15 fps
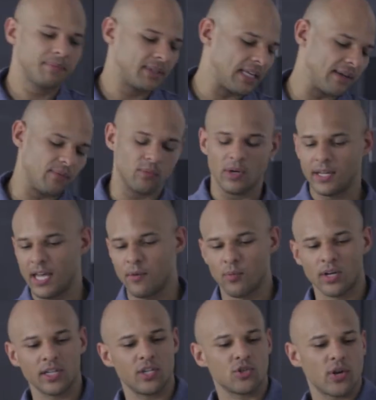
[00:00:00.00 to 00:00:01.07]
but then again, we're
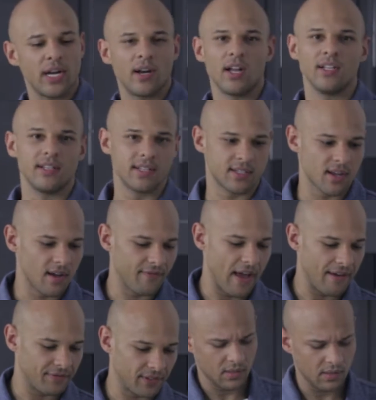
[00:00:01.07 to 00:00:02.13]
gonna drain all of this off
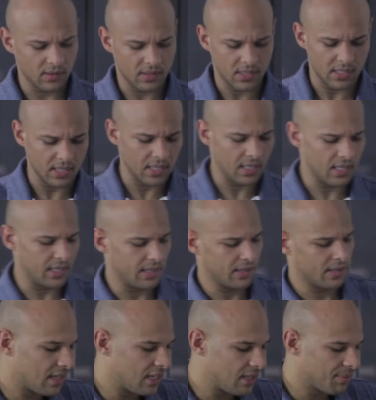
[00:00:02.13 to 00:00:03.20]
after. You'll see here,
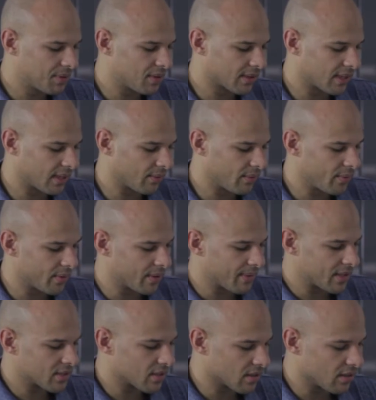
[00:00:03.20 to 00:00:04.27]
keep cooking. We wanna make
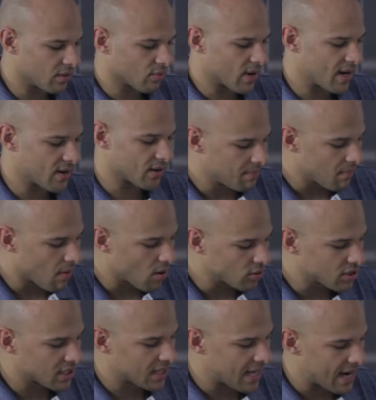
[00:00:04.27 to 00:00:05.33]
sure you render
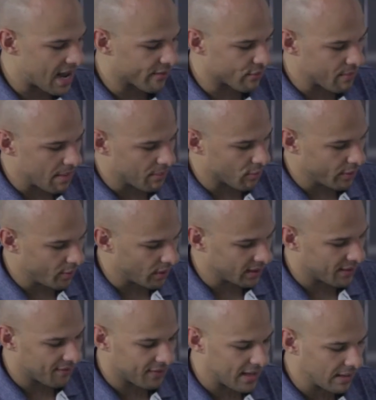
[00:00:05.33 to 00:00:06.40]
most of that out. Remember, we want
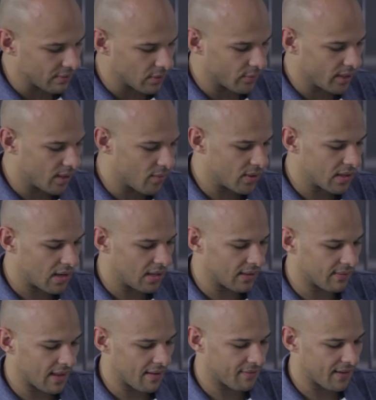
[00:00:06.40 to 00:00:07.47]
the flavor, we don't want all of
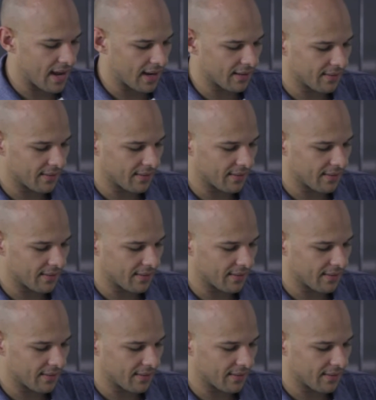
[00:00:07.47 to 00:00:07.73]
that fat.